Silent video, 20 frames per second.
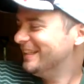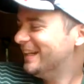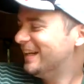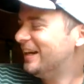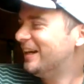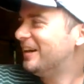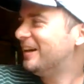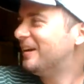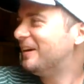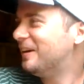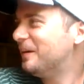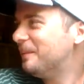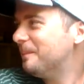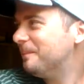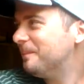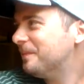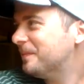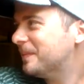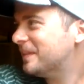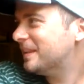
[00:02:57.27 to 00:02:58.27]
Um,
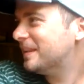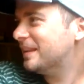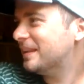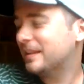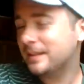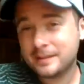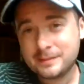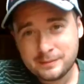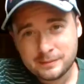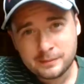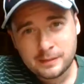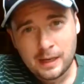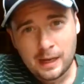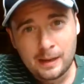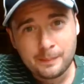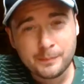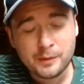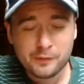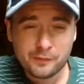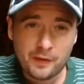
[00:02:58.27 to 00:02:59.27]

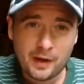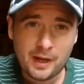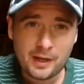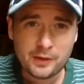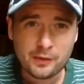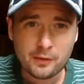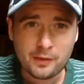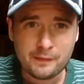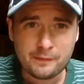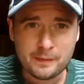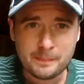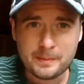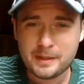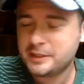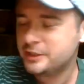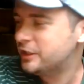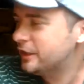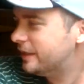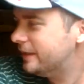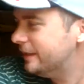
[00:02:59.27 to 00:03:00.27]
I'm the father of a
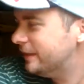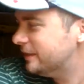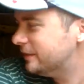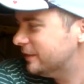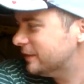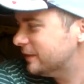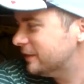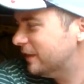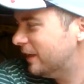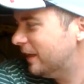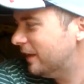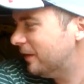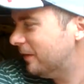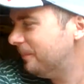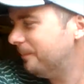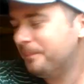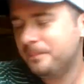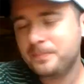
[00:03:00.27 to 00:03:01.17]
bunch of kittens now.